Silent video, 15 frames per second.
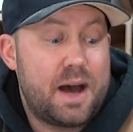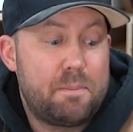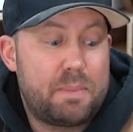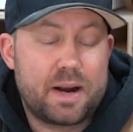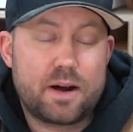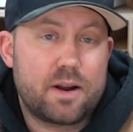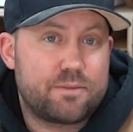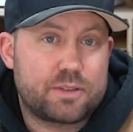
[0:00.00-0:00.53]
but
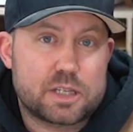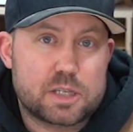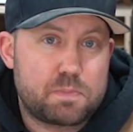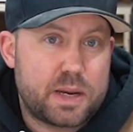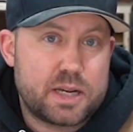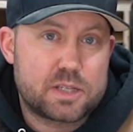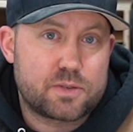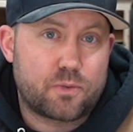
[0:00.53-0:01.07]
I don't have the
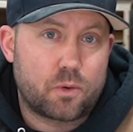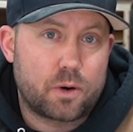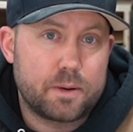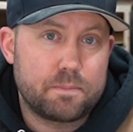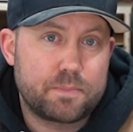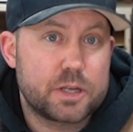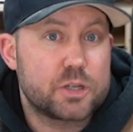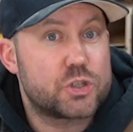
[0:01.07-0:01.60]
space for it.
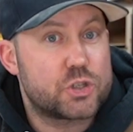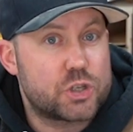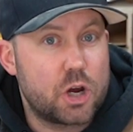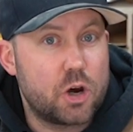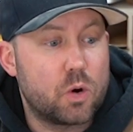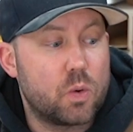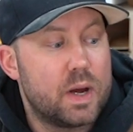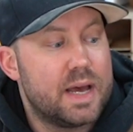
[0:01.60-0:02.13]

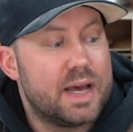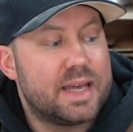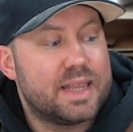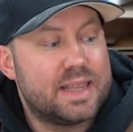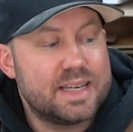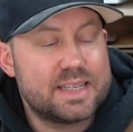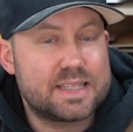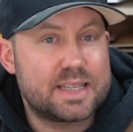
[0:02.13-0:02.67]
So
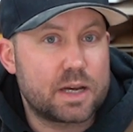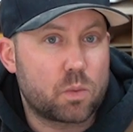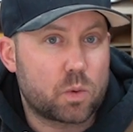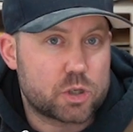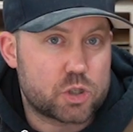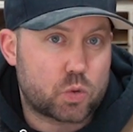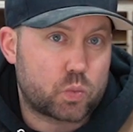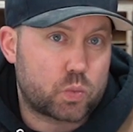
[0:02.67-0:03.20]
this thing
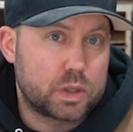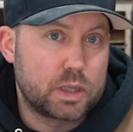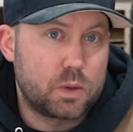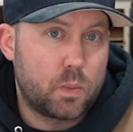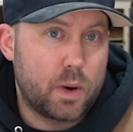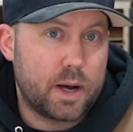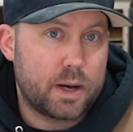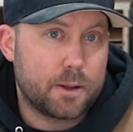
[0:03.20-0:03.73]
works really
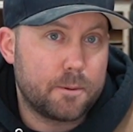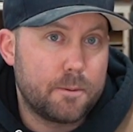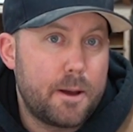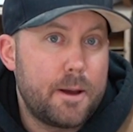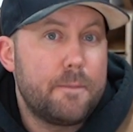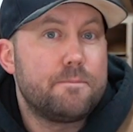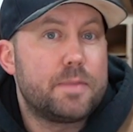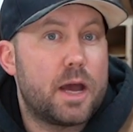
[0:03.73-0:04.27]
well.
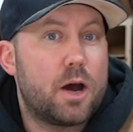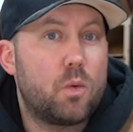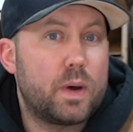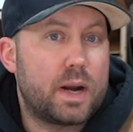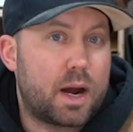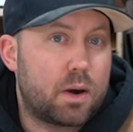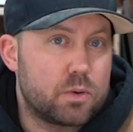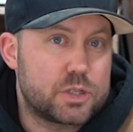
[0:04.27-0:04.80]
Now,
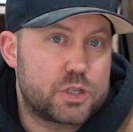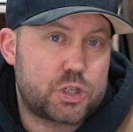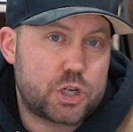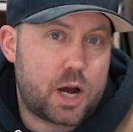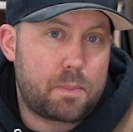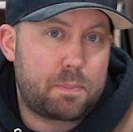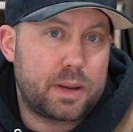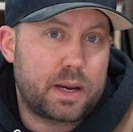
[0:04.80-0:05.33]
when I was
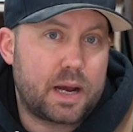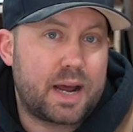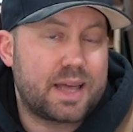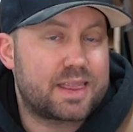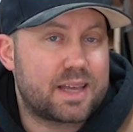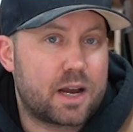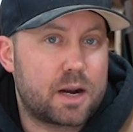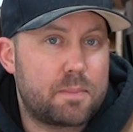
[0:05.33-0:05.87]
shopping, I
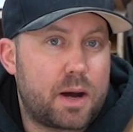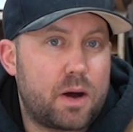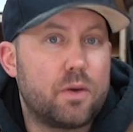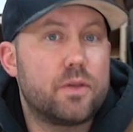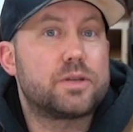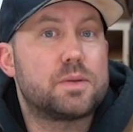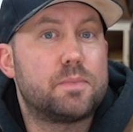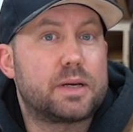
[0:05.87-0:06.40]
thought
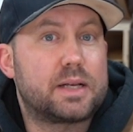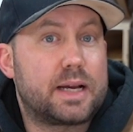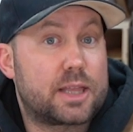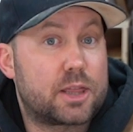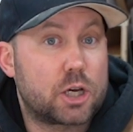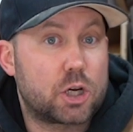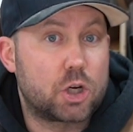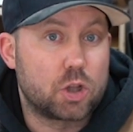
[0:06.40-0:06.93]
about something like
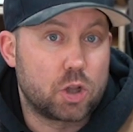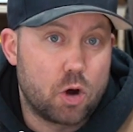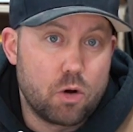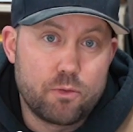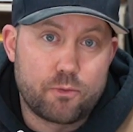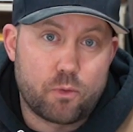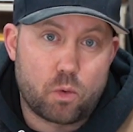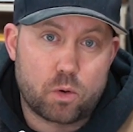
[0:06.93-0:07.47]
the
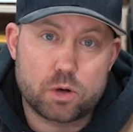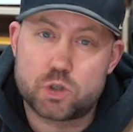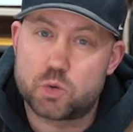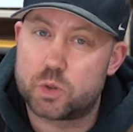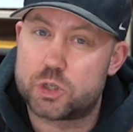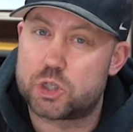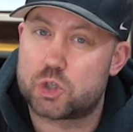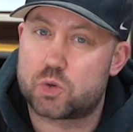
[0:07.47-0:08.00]
Glowforge,
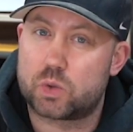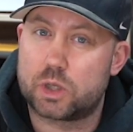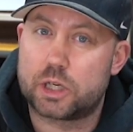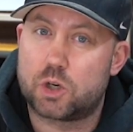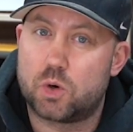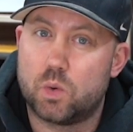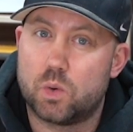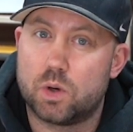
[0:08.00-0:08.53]
which is really
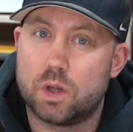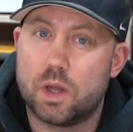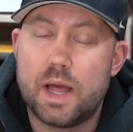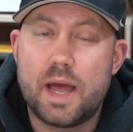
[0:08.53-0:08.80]
cool.